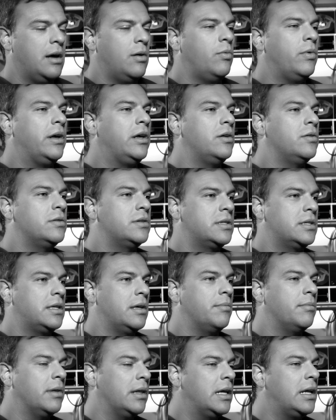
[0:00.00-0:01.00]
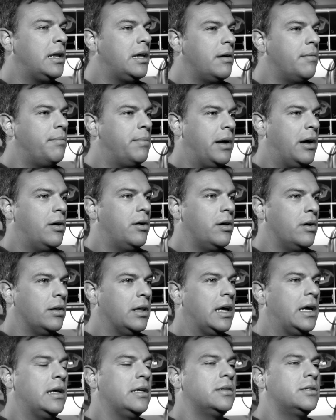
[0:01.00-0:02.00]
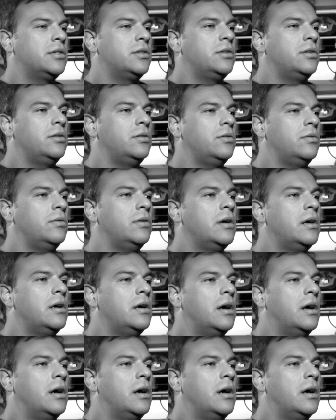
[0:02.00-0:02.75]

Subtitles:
We use the Millennium Periolase to